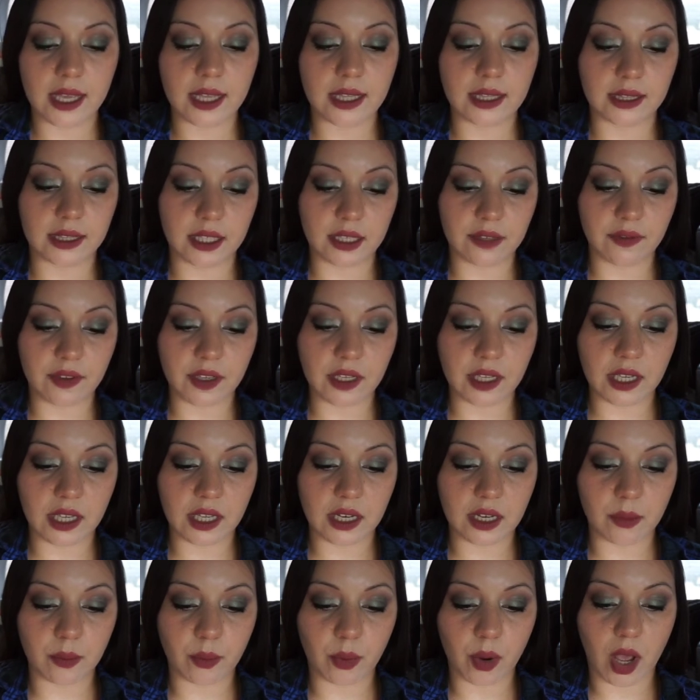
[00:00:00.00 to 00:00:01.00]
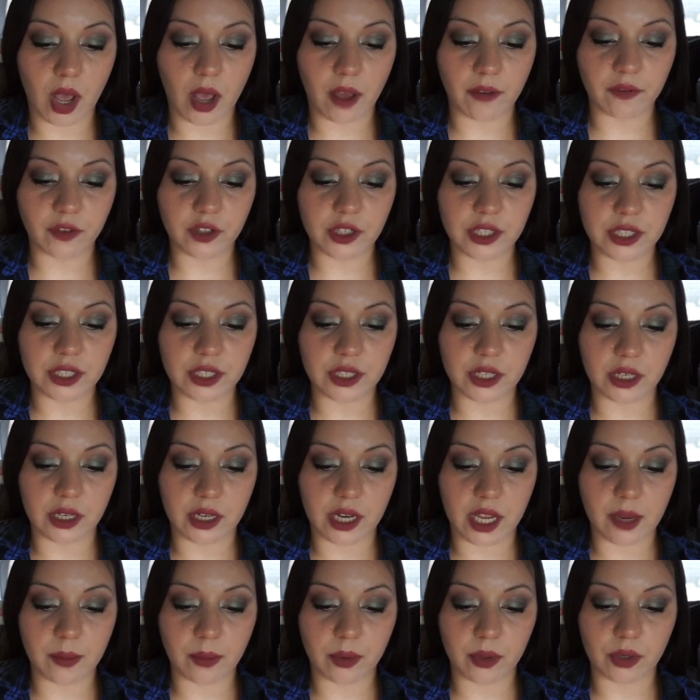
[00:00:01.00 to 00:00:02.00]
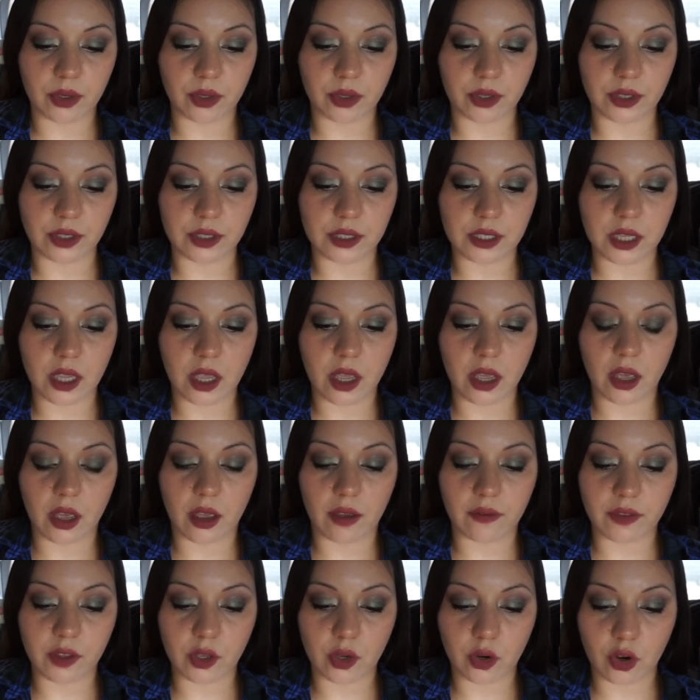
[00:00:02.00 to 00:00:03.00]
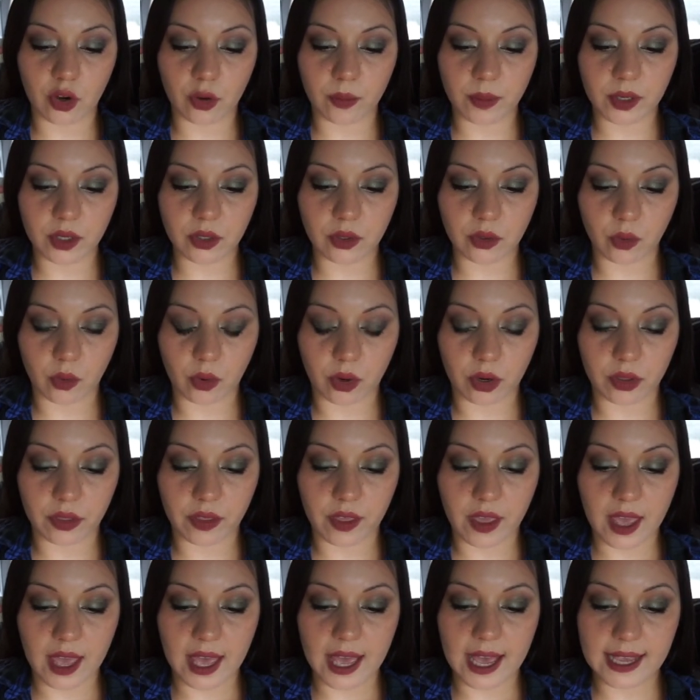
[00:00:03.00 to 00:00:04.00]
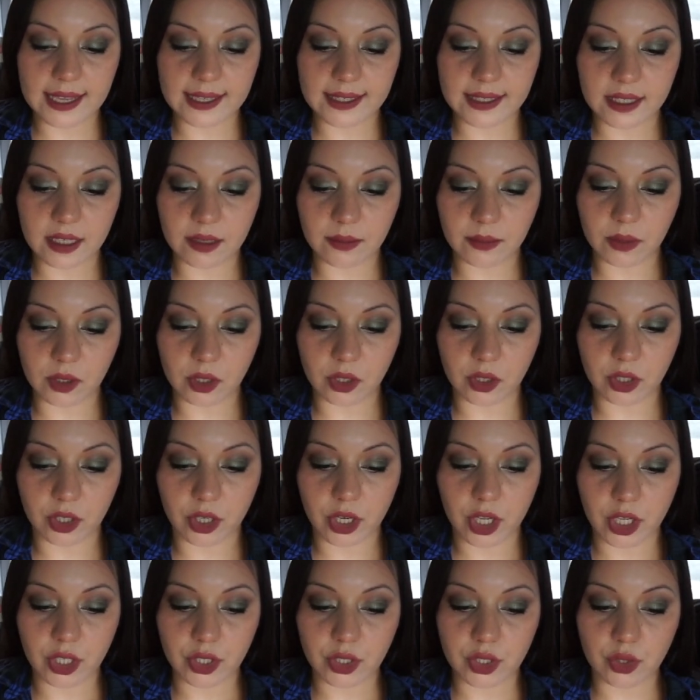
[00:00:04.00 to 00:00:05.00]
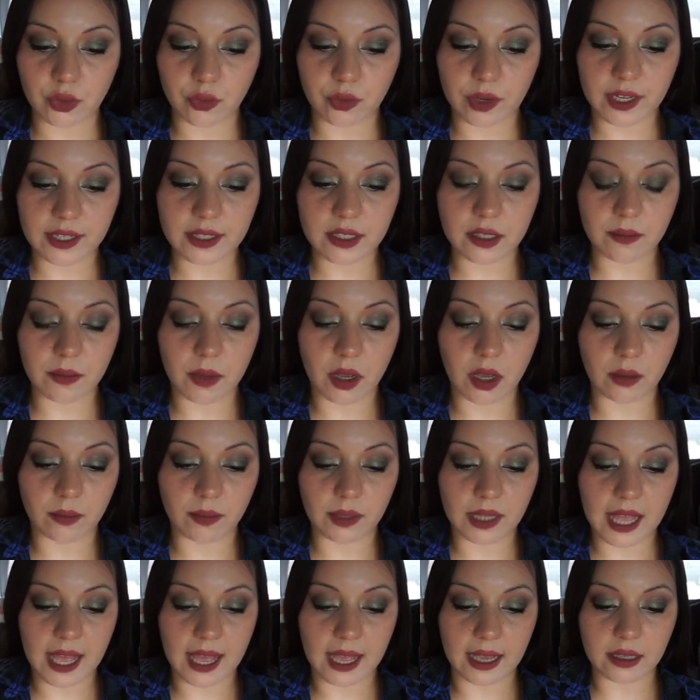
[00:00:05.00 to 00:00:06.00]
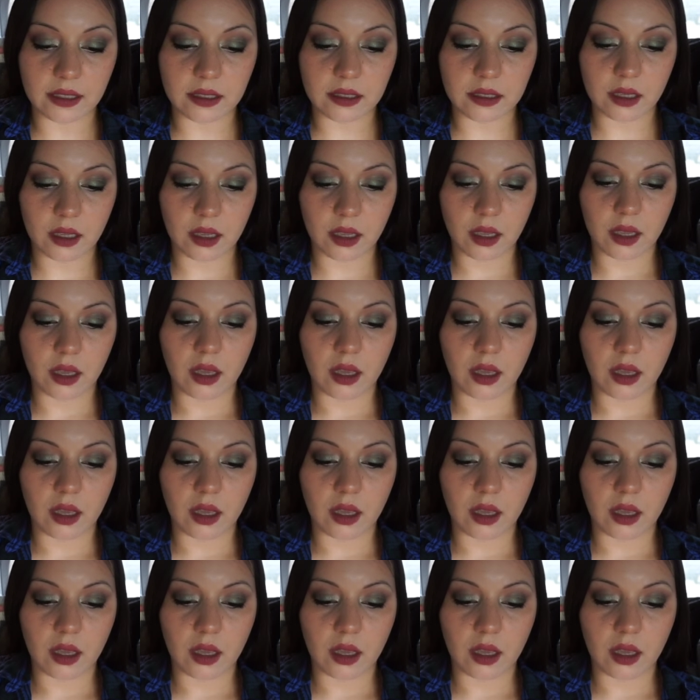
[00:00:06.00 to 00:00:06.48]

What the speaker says: living in impoverished neighborhoods of the urban north as similar to rates among blacks.